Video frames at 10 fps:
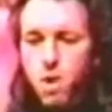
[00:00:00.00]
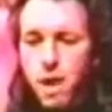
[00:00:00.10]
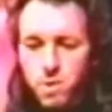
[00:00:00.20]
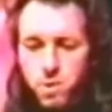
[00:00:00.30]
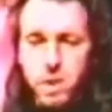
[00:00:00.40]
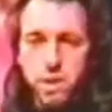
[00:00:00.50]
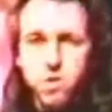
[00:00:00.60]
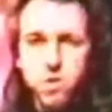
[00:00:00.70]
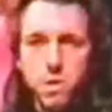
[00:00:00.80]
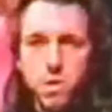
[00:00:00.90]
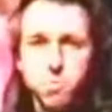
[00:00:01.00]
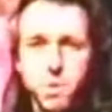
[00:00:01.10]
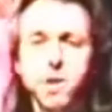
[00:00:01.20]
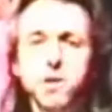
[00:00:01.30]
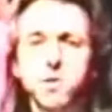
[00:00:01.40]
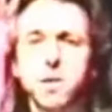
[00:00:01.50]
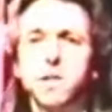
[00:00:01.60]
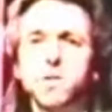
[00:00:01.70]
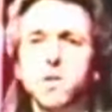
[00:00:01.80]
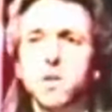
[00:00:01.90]
our scientists, American
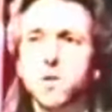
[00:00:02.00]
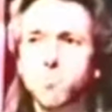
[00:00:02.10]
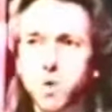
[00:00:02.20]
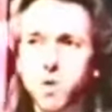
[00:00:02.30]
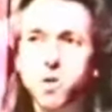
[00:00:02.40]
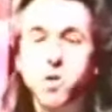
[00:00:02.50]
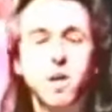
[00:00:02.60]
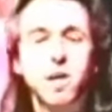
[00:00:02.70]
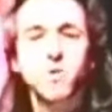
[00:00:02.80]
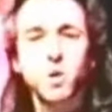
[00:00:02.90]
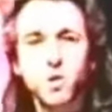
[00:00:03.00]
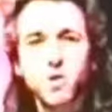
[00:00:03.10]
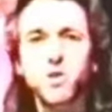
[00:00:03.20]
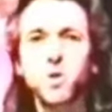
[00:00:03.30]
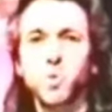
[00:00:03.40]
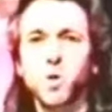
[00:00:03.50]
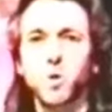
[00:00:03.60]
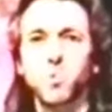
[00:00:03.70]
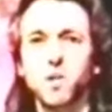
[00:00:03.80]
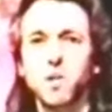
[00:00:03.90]
scientists, built a craft, the Ulysses
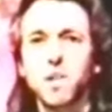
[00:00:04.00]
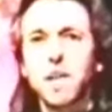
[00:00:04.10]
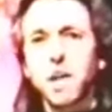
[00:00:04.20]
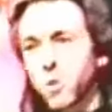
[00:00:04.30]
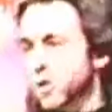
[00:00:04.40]
probe. And